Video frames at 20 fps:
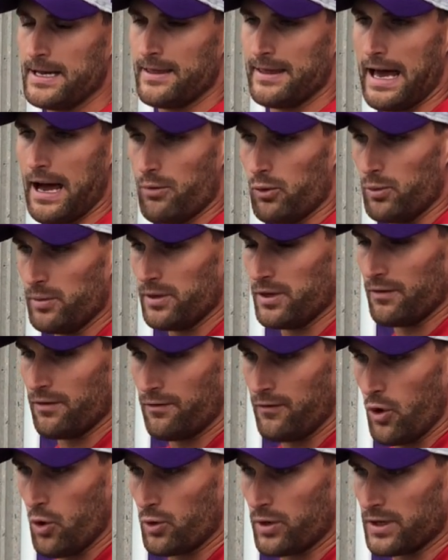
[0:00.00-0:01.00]
That will be the
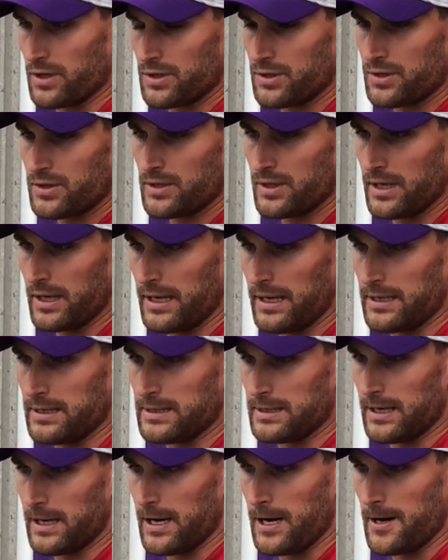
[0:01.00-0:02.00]
focus,
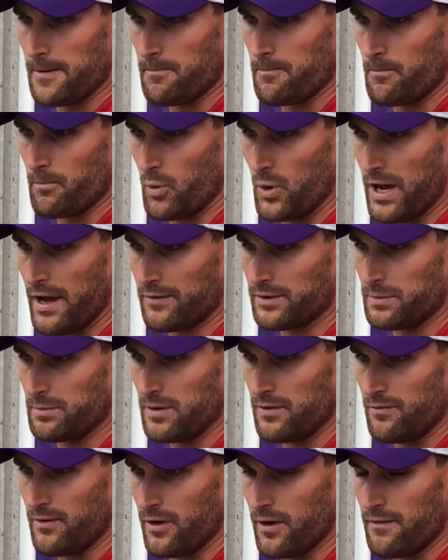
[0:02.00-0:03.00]
and we have to
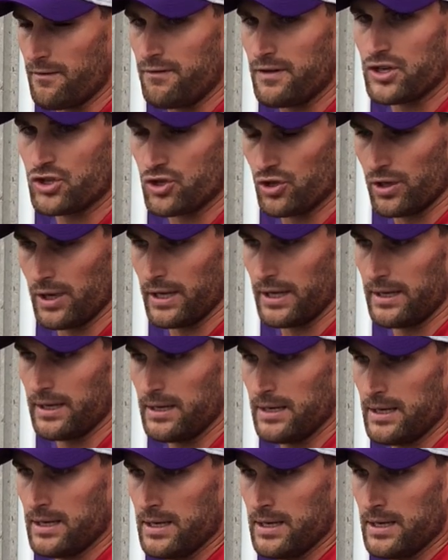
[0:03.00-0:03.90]
be very vigilant